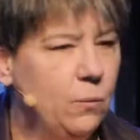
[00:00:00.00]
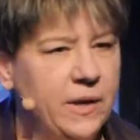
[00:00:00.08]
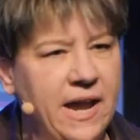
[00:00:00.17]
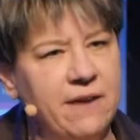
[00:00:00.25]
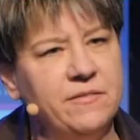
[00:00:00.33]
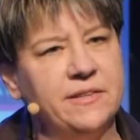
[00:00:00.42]

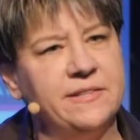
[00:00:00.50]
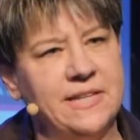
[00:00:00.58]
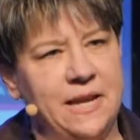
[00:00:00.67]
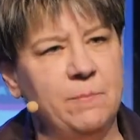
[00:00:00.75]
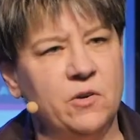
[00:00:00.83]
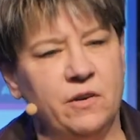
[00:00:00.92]
We have the
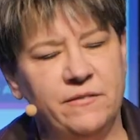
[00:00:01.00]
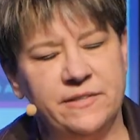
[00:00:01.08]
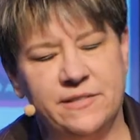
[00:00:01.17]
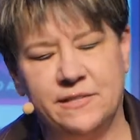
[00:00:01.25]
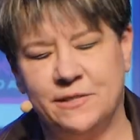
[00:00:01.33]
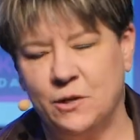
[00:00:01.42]
same nervous
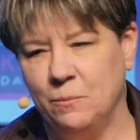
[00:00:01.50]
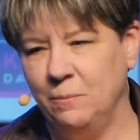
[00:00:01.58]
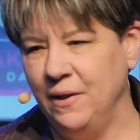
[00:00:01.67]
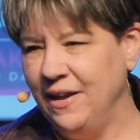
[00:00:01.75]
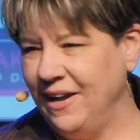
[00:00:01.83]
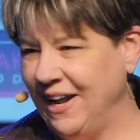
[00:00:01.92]

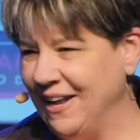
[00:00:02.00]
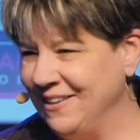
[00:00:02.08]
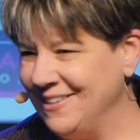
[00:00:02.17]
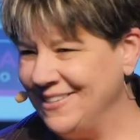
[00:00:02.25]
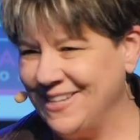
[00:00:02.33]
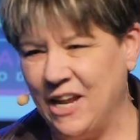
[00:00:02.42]
system and
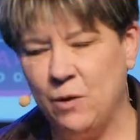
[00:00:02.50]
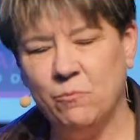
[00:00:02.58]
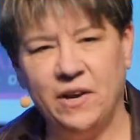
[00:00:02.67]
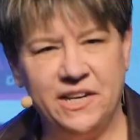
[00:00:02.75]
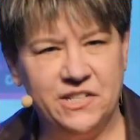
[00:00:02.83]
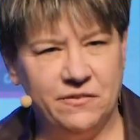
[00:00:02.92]
the
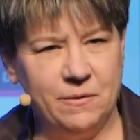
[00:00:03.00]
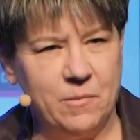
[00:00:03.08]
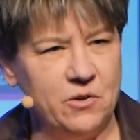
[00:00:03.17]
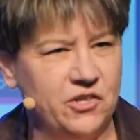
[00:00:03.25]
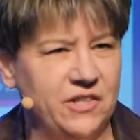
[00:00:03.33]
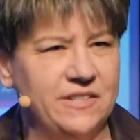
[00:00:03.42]
same range of
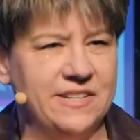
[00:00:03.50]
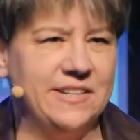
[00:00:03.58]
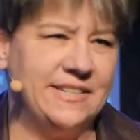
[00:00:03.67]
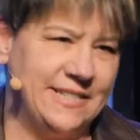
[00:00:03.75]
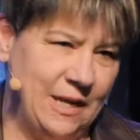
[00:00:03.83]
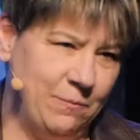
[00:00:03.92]
emotions and
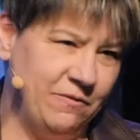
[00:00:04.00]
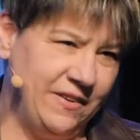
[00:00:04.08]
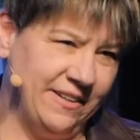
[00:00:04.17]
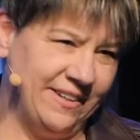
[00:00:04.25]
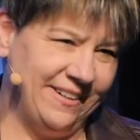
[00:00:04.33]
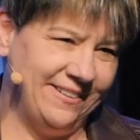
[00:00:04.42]
the same
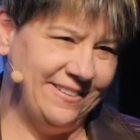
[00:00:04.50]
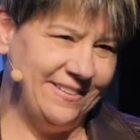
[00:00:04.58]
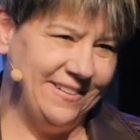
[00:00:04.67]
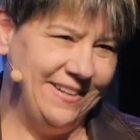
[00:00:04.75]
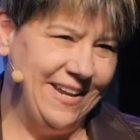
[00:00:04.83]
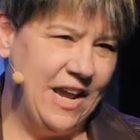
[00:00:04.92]
feelings.